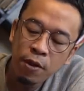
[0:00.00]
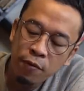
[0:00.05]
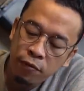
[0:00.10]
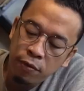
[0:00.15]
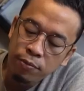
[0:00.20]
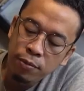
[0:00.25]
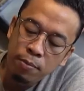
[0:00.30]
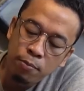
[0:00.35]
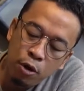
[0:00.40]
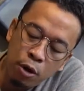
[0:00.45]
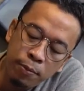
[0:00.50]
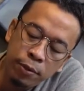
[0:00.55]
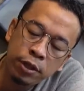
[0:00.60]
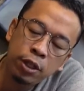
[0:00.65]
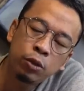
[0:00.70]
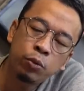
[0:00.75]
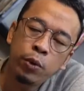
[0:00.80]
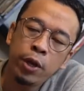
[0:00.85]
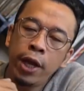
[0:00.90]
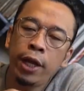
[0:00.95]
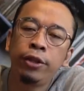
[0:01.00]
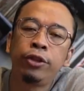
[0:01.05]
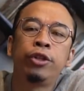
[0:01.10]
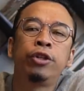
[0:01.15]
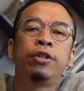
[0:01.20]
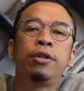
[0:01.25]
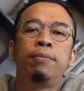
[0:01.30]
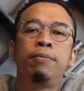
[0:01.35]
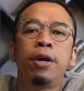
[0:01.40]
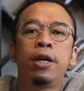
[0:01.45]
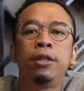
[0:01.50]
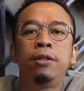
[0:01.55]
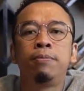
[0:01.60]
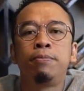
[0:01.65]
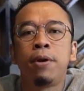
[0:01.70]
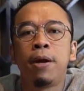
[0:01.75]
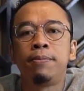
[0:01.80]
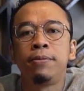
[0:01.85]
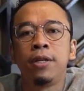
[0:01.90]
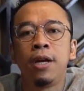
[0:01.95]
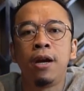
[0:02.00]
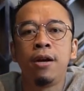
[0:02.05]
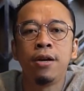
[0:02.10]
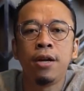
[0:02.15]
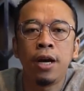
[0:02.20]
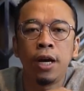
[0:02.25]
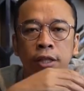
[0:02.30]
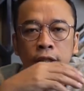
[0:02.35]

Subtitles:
From the moment that we enter the bridal preps area